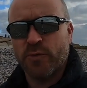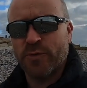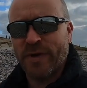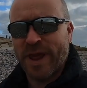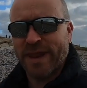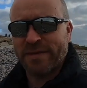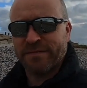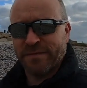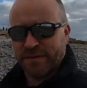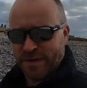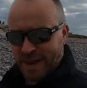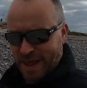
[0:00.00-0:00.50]

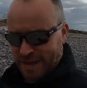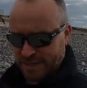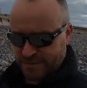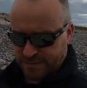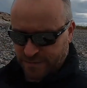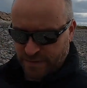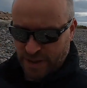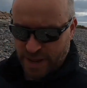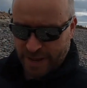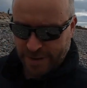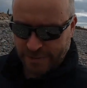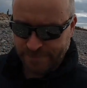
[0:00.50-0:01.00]
red flags
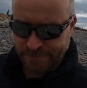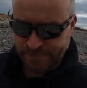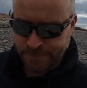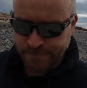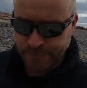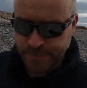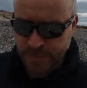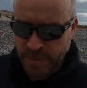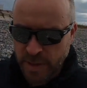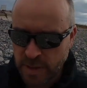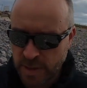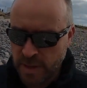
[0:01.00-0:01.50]
flying.
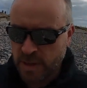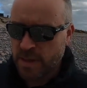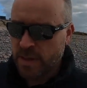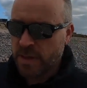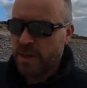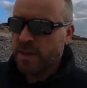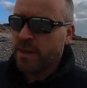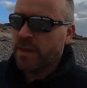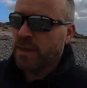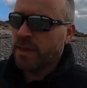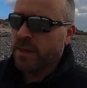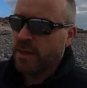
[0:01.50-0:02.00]

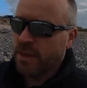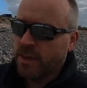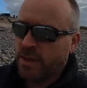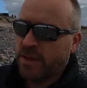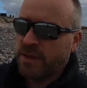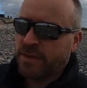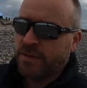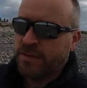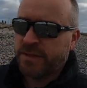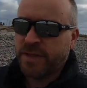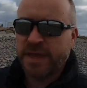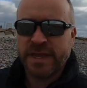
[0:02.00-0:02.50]

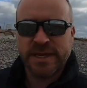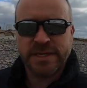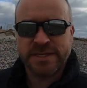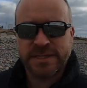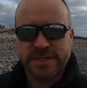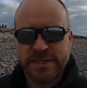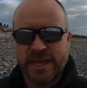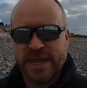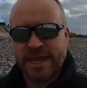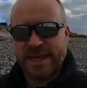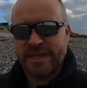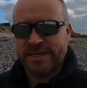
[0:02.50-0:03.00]

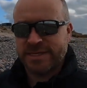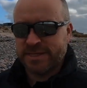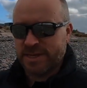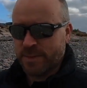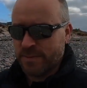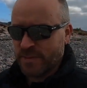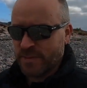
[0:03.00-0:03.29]
This is the